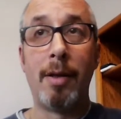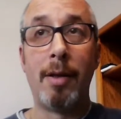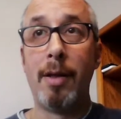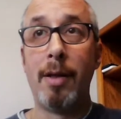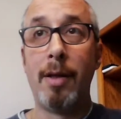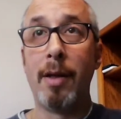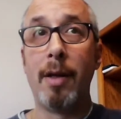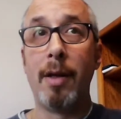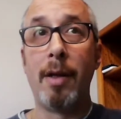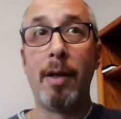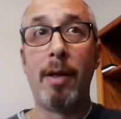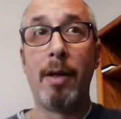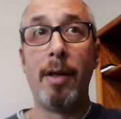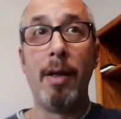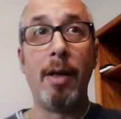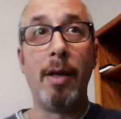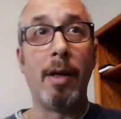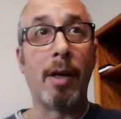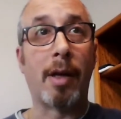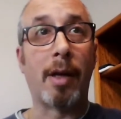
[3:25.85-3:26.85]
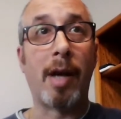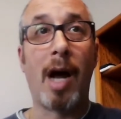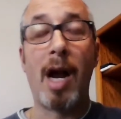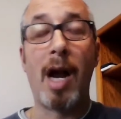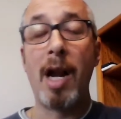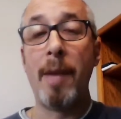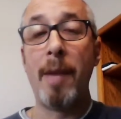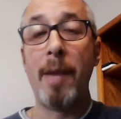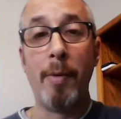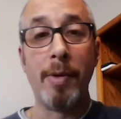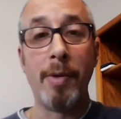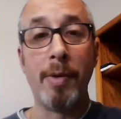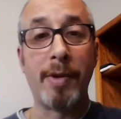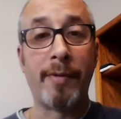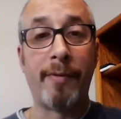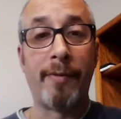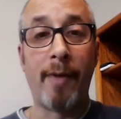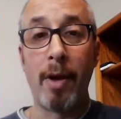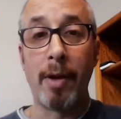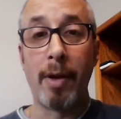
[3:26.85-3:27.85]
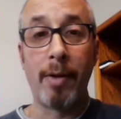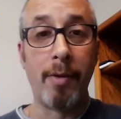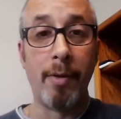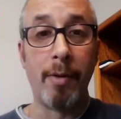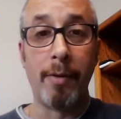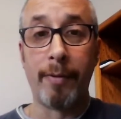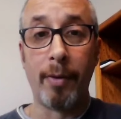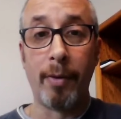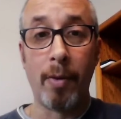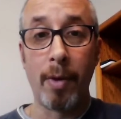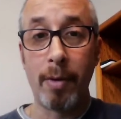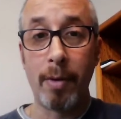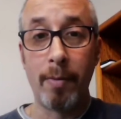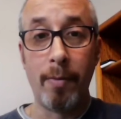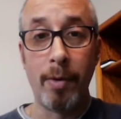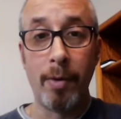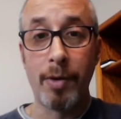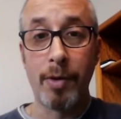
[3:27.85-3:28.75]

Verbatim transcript: the the economy was falling through the floor,